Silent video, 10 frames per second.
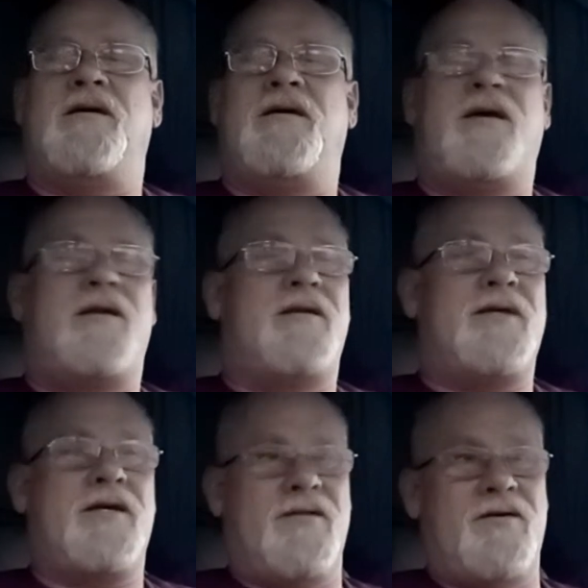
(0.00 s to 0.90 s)
I had to
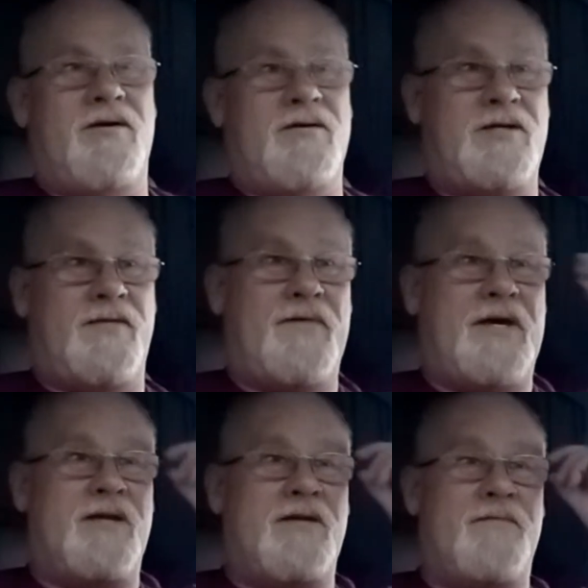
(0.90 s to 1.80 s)
take the dog to the
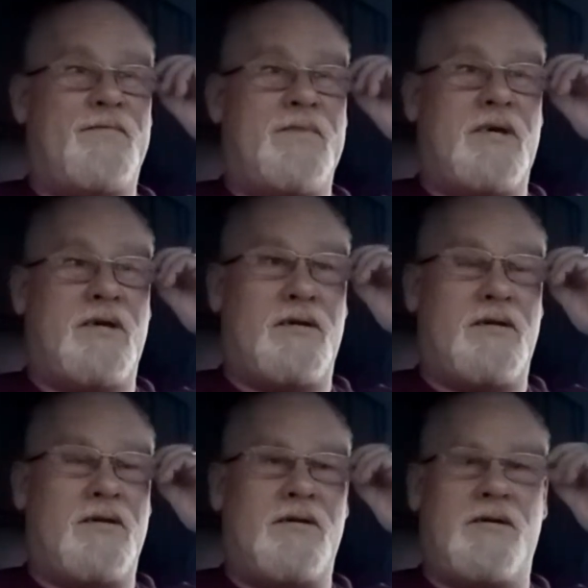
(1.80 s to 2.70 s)
vet, and
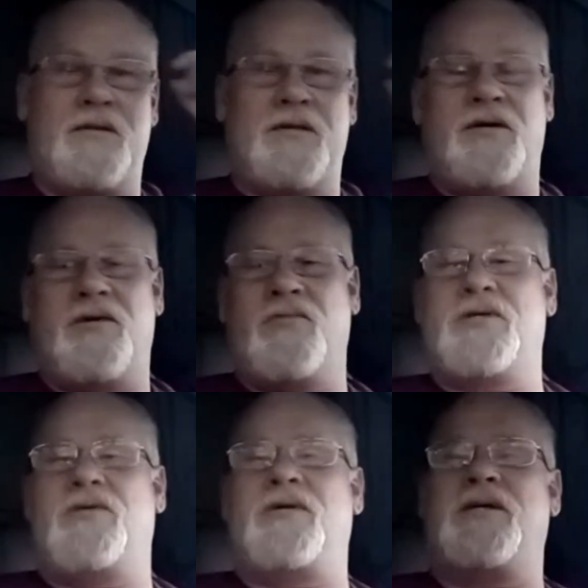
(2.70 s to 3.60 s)
the dog was
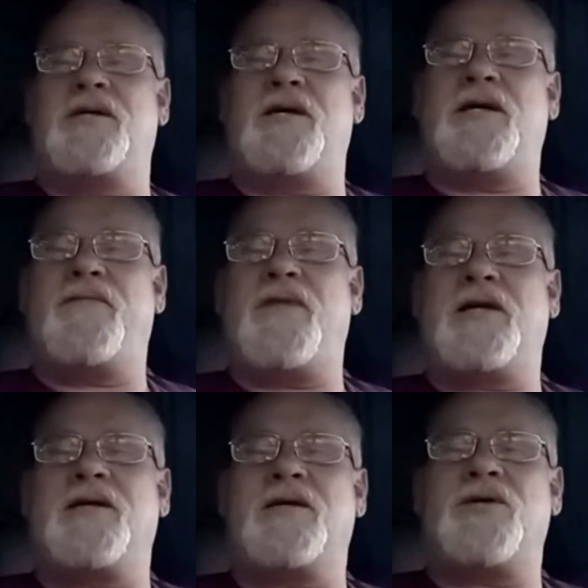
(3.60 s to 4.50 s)
going into
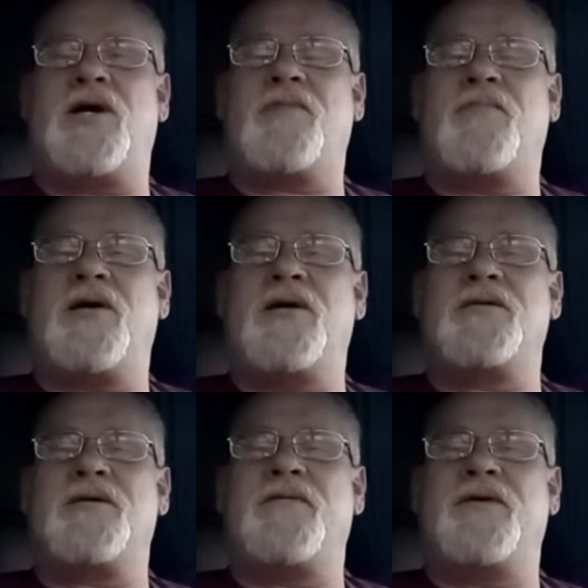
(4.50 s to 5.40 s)
anaphylactic shock
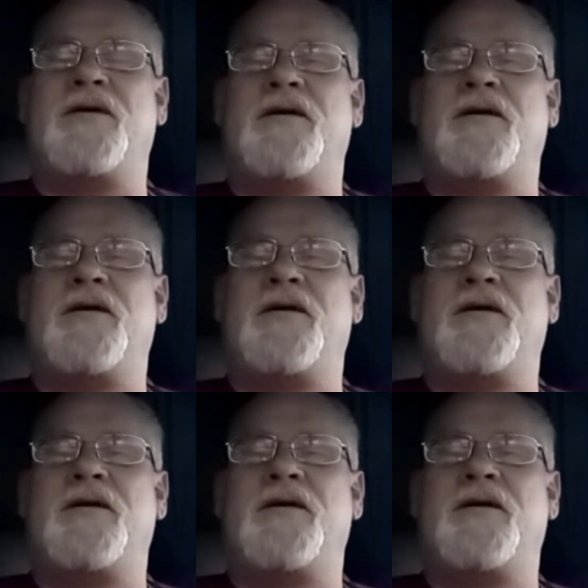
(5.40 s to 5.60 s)
because of it,